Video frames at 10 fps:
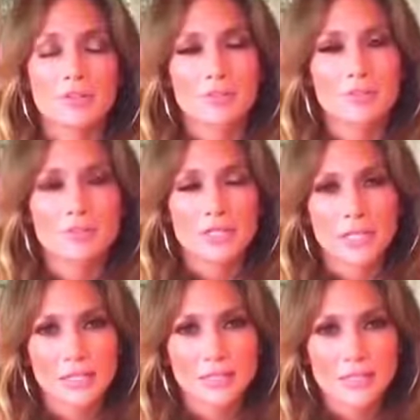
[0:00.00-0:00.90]
to do the
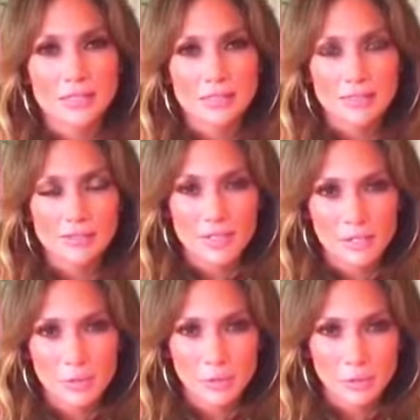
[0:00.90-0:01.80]
second season of
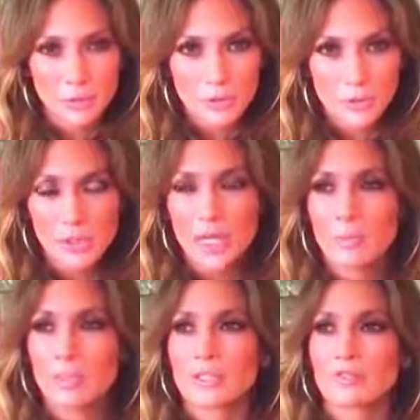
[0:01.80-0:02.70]
Shades of Blue. We
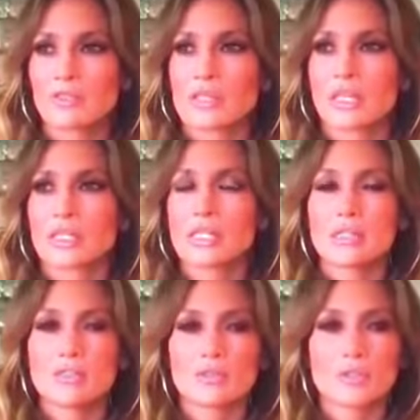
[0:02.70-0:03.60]
got picked up for a second
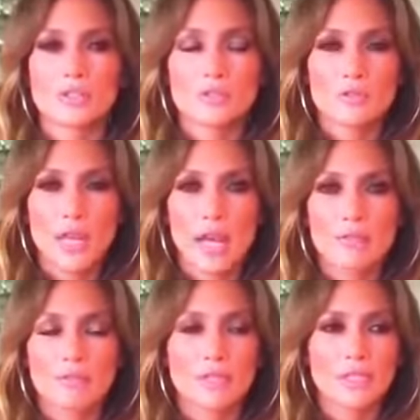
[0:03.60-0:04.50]
season, so we're going to do that.
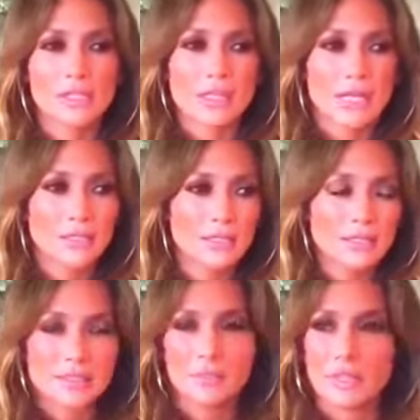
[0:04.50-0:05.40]
Really exciting to
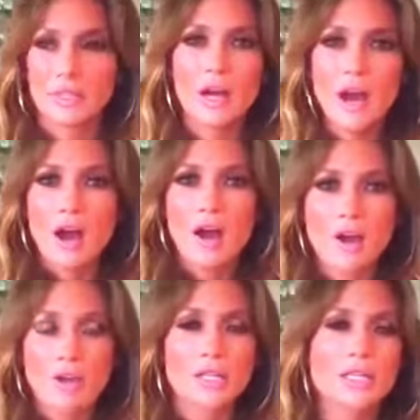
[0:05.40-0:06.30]
see where
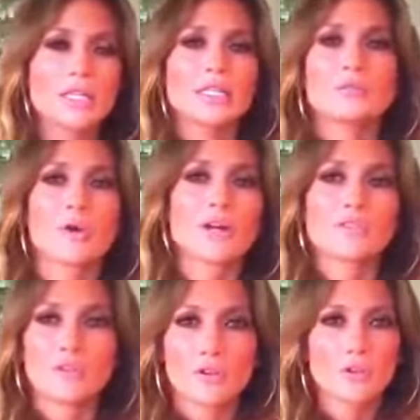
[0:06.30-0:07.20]
Harley and Waz
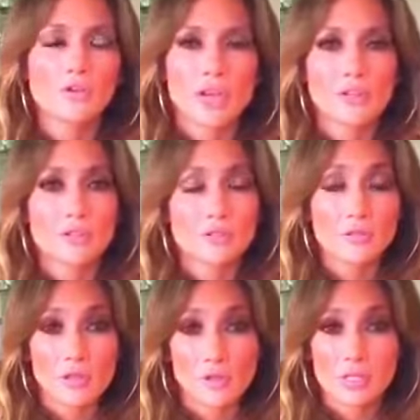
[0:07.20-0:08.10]
and all those characters
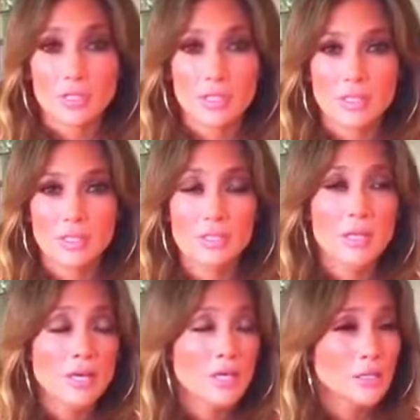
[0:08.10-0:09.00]
go this season.
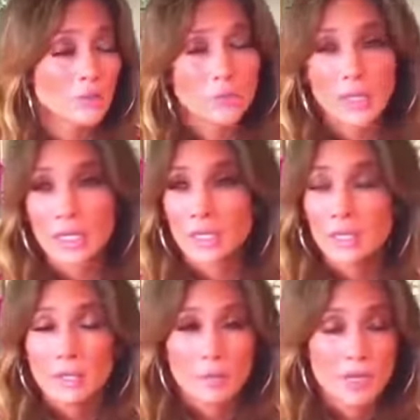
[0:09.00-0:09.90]
Loman,
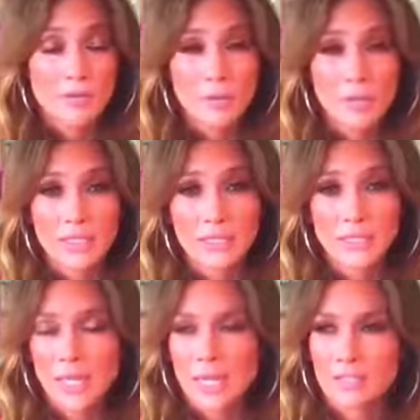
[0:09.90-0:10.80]
we have an amazing
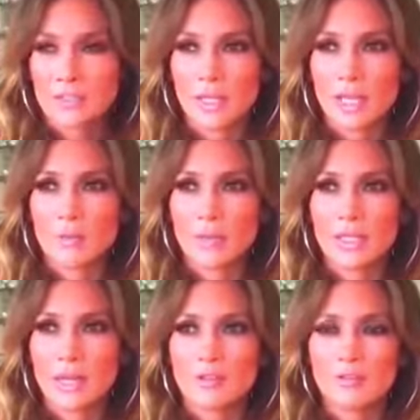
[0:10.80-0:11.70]
cast, so that'll be a
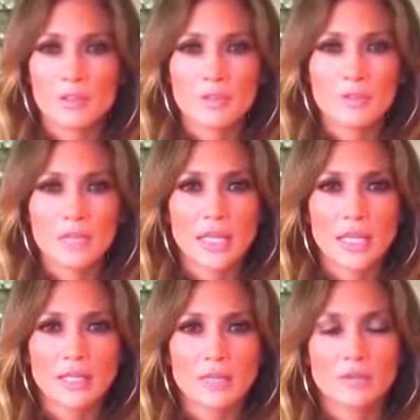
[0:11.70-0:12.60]
lot of fun shooting
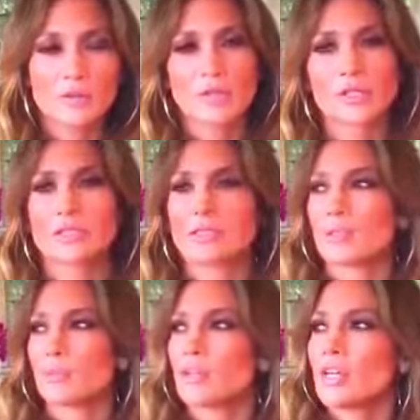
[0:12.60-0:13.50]
that in New York this
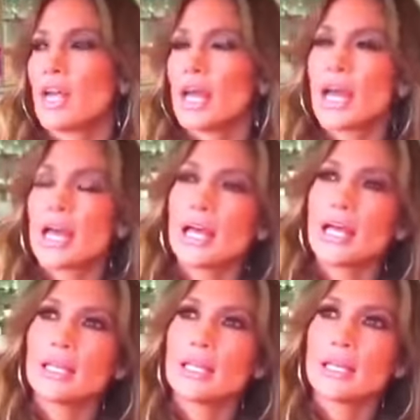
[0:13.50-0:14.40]
summer.
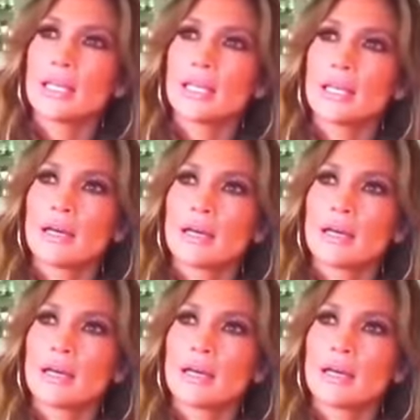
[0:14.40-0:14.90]
And then